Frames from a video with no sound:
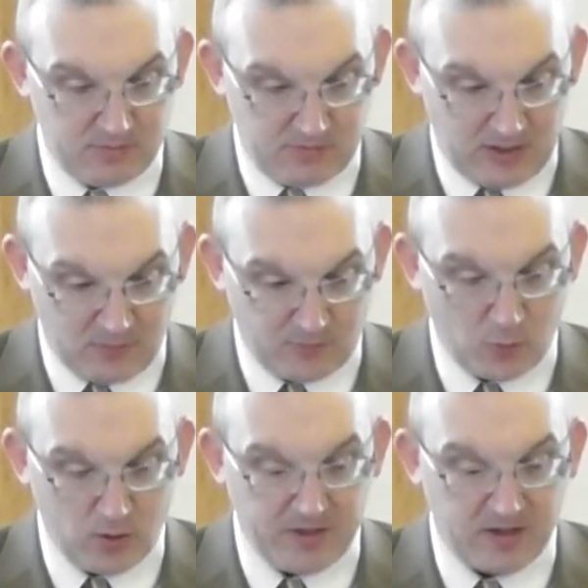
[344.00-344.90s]

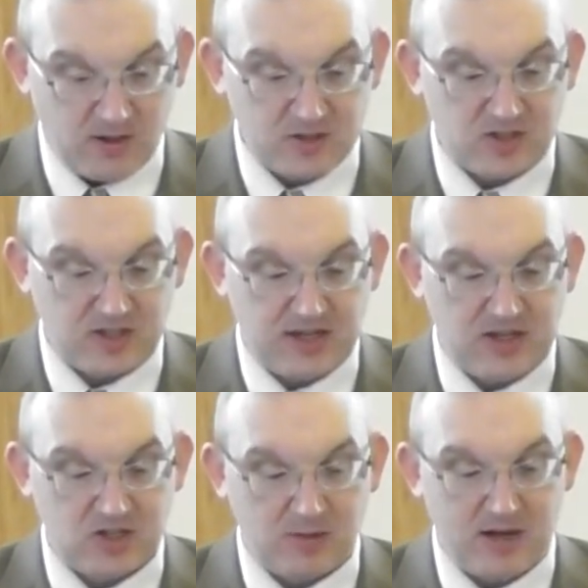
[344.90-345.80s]
Therefore, because the
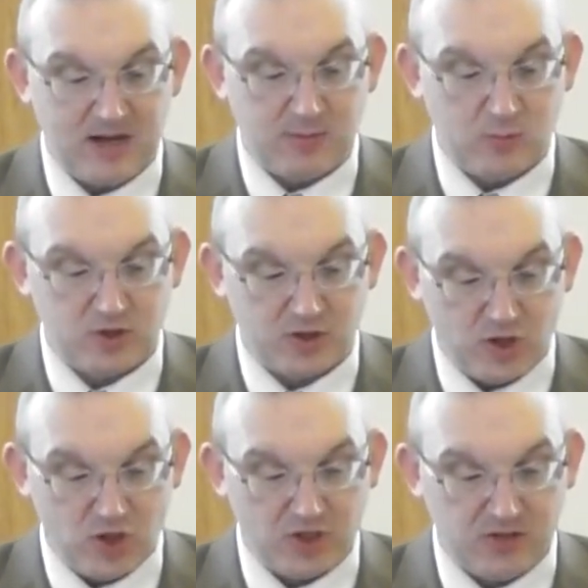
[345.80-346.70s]
king's commandment was
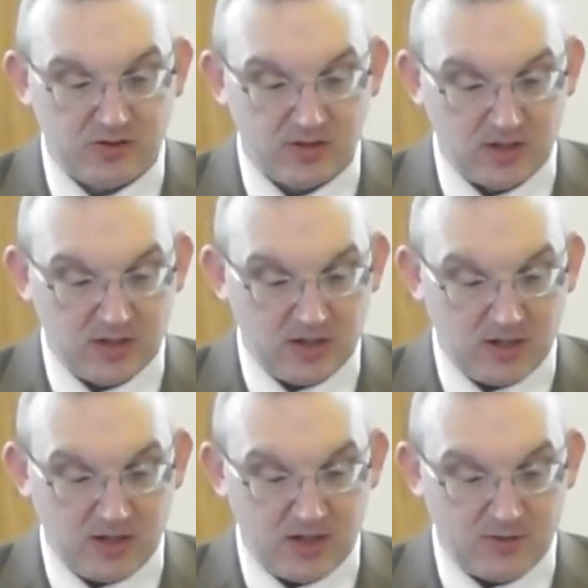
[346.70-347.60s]
urgent,
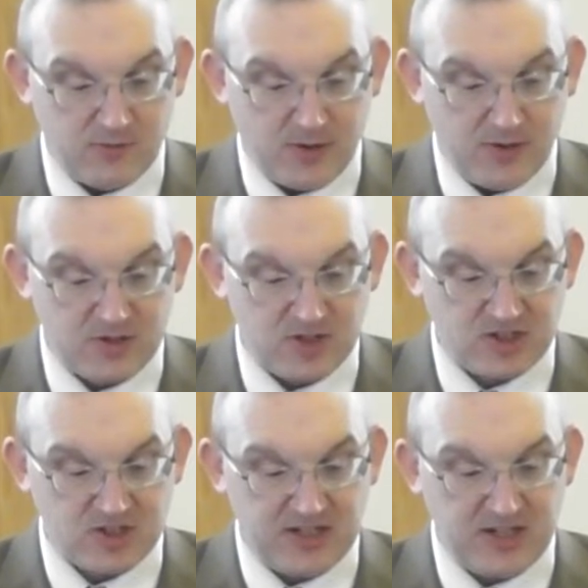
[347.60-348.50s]
and the furnace
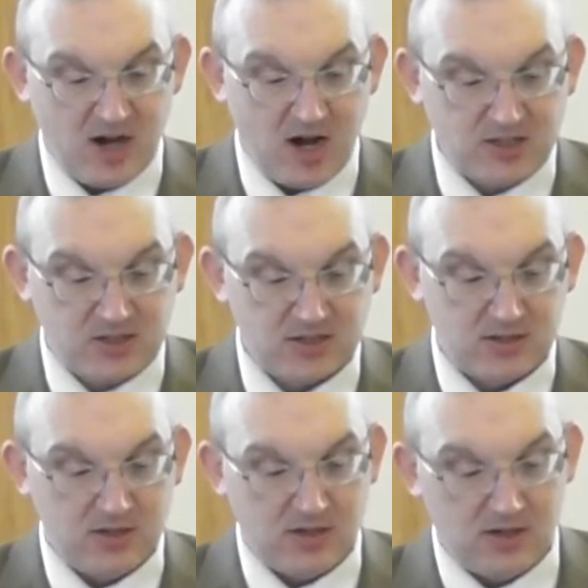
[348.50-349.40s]
exceeding hot,
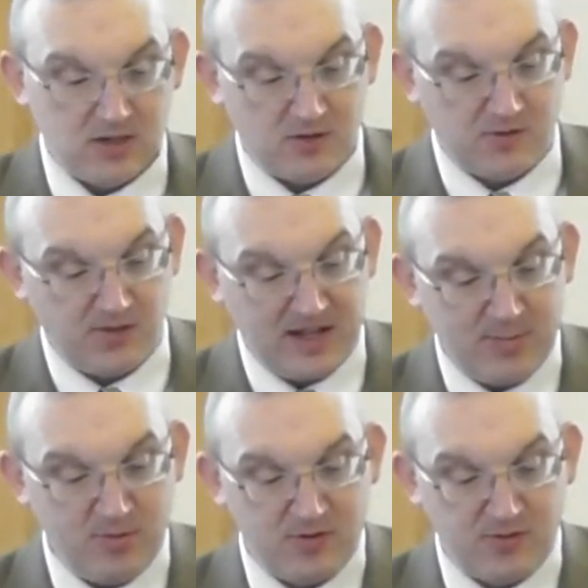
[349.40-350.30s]
the
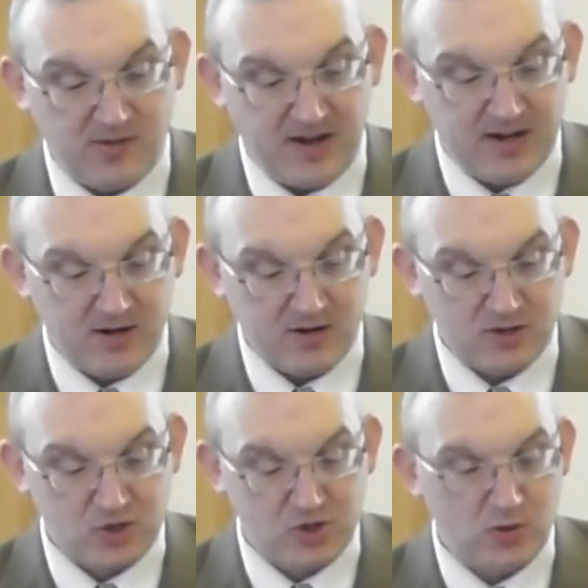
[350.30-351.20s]
flame of the fire
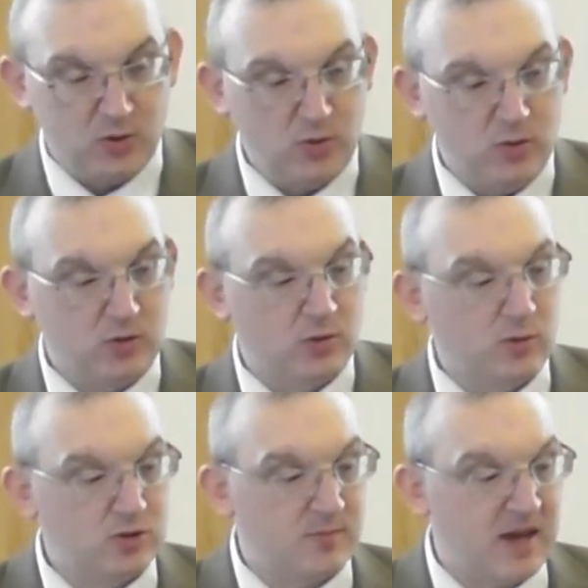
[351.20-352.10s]
slew
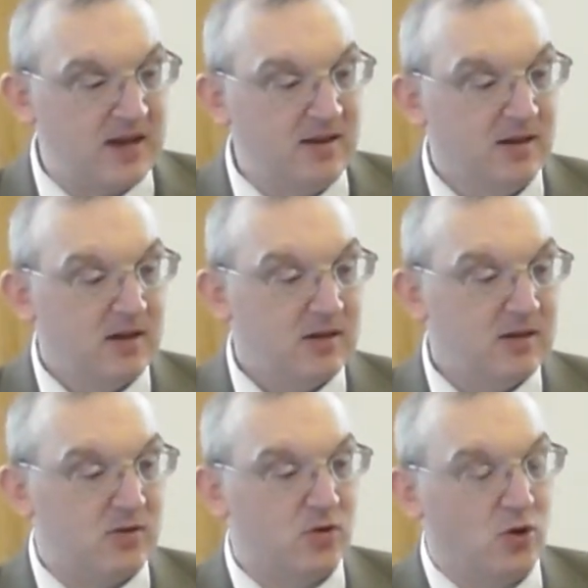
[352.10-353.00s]
those men
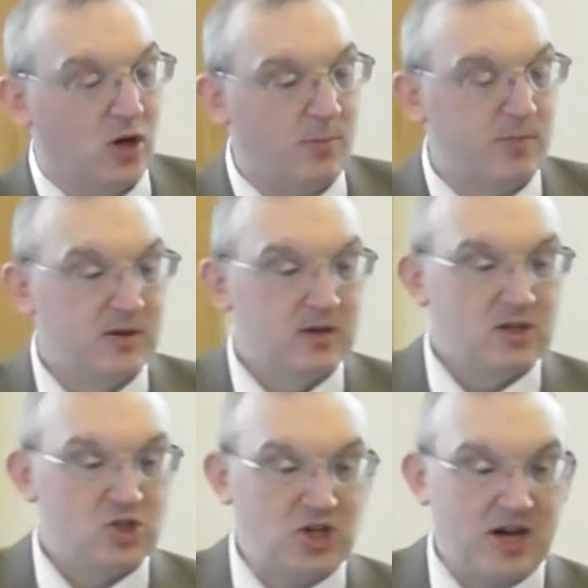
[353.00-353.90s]
that took
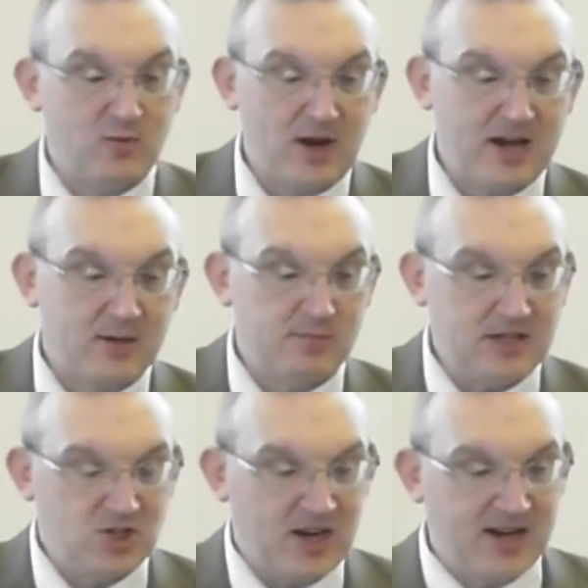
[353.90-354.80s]
up Shadrach,
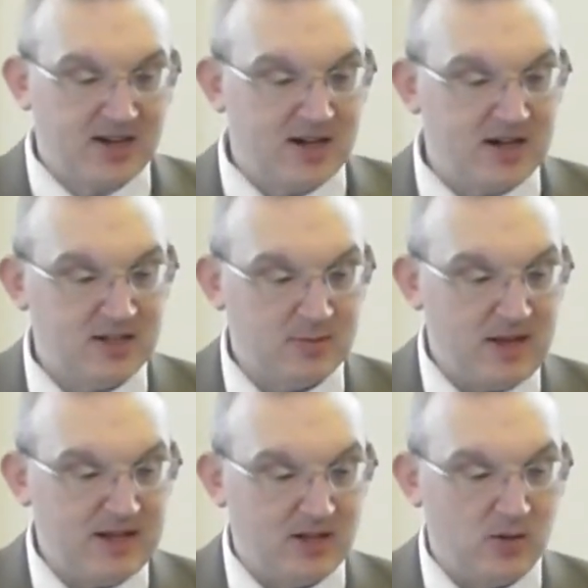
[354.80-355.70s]
Meshach, and
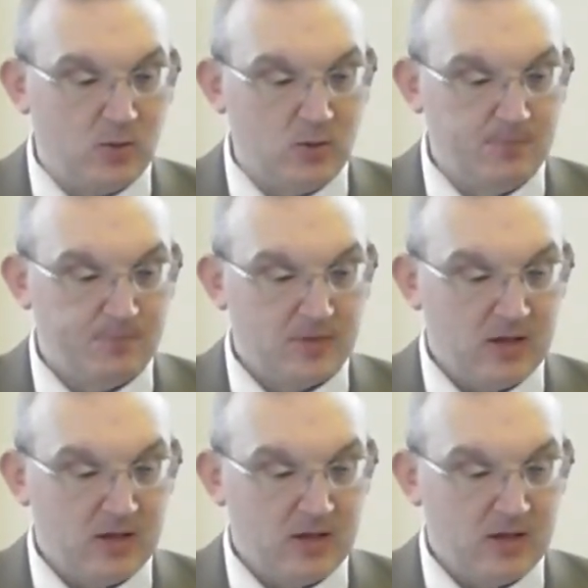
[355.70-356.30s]
Abednego.